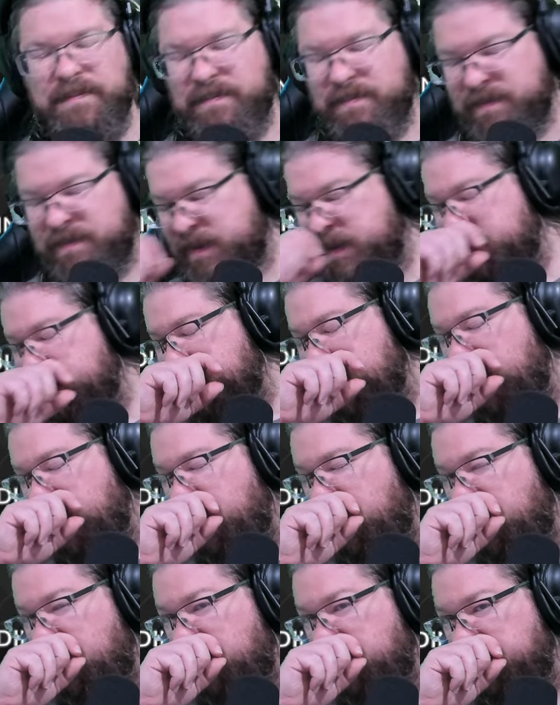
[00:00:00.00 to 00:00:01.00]

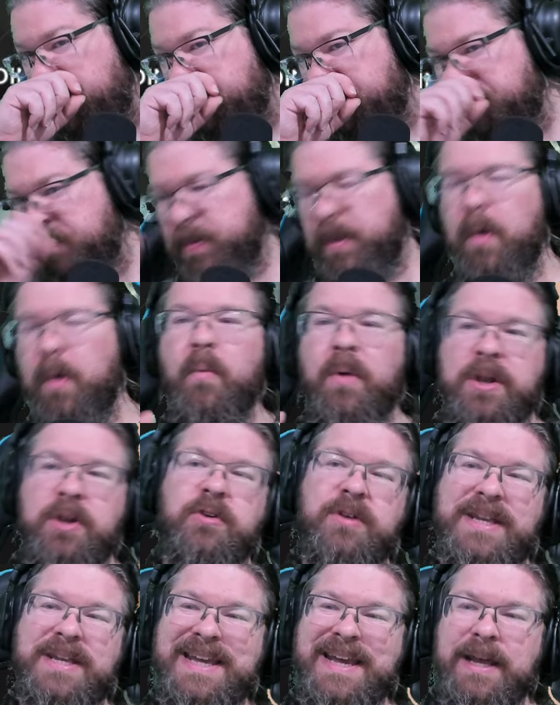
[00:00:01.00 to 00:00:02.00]
So when you're
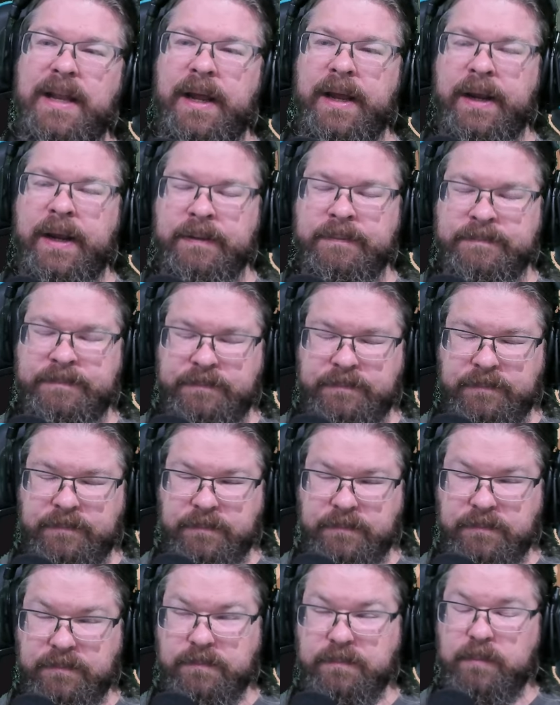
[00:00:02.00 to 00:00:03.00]
healing,
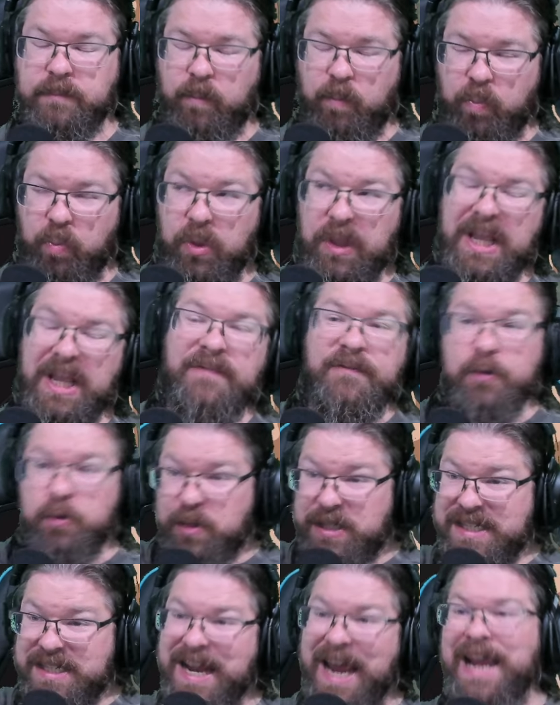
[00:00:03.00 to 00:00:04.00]
if you
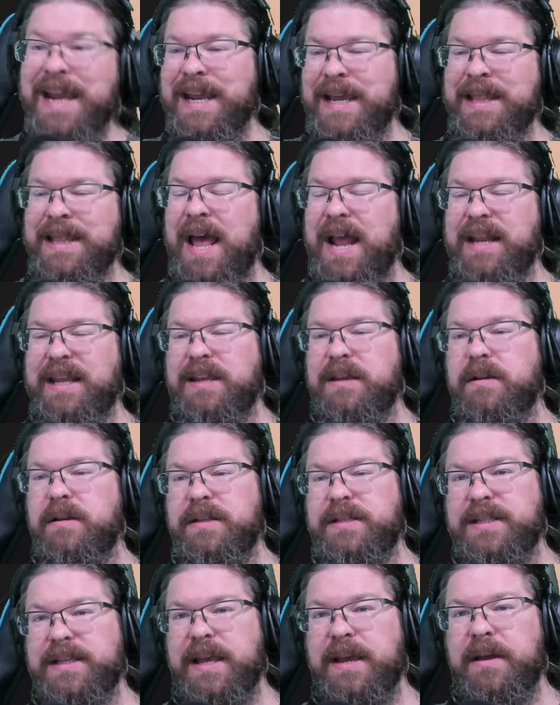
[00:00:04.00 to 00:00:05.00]
stay in that heal
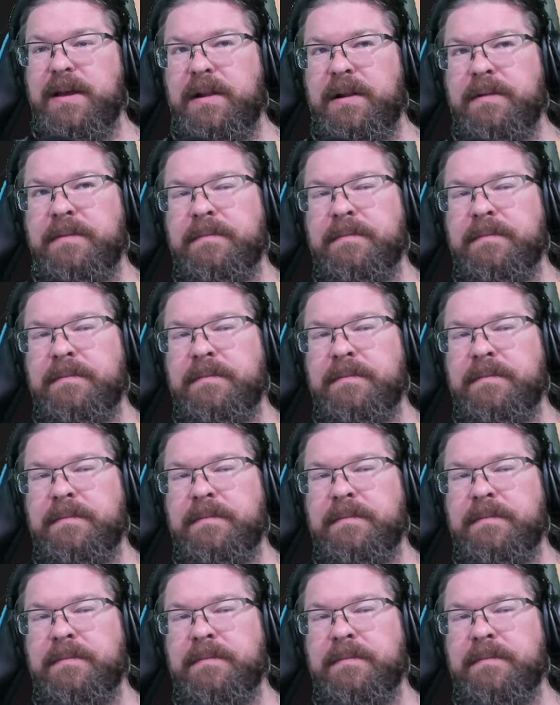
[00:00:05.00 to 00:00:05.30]
skill,